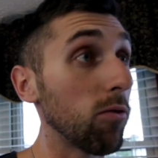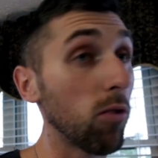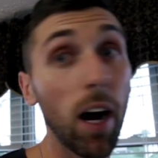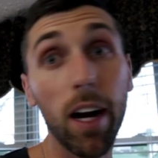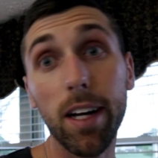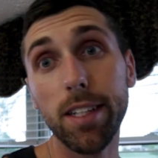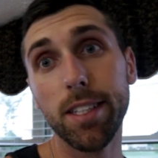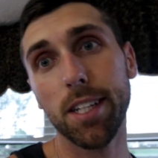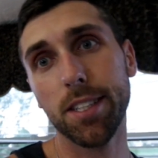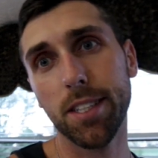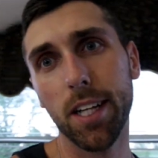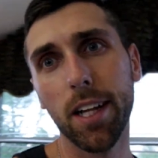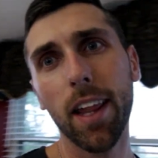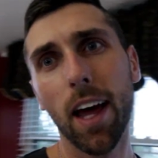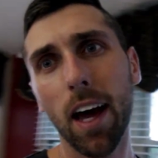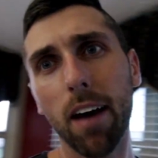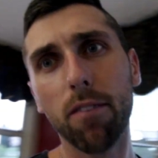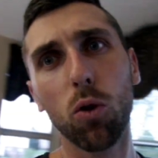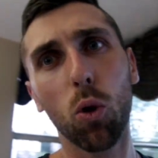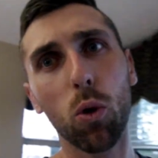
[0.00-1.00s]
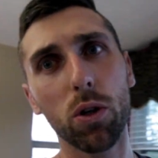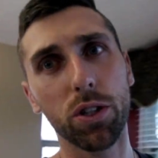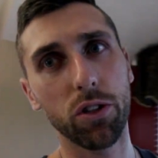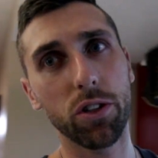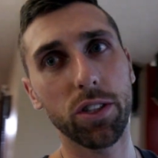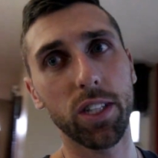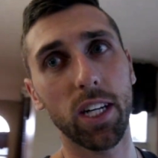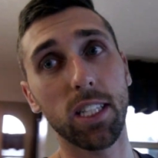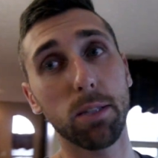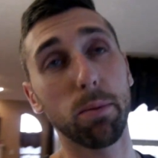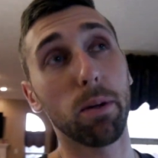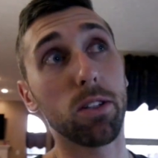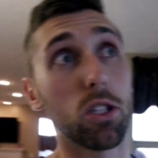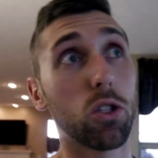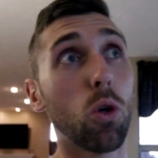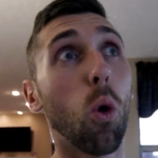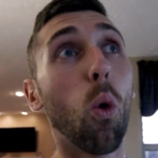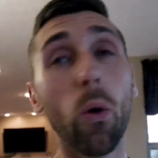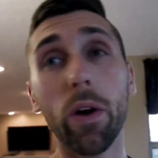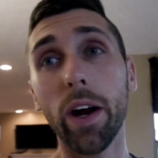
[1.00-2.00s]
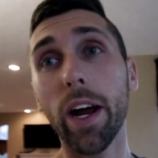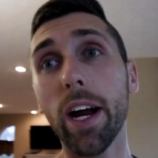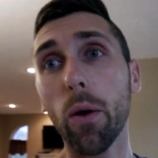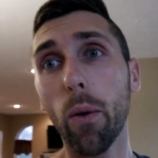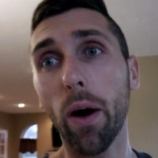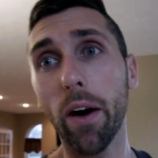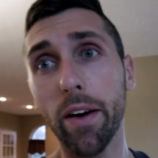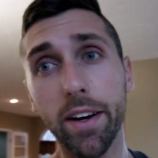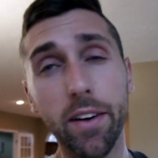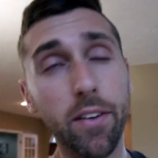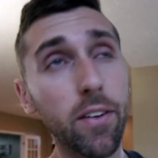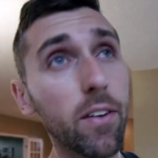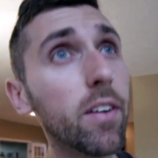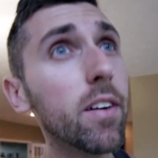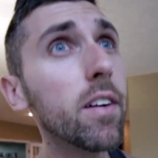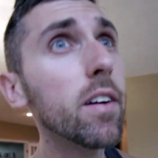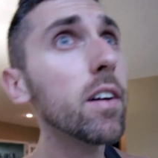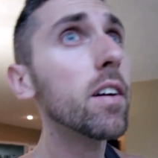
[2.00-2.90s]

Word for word: right as I said that, of course, it looks like it's about the tornado out here.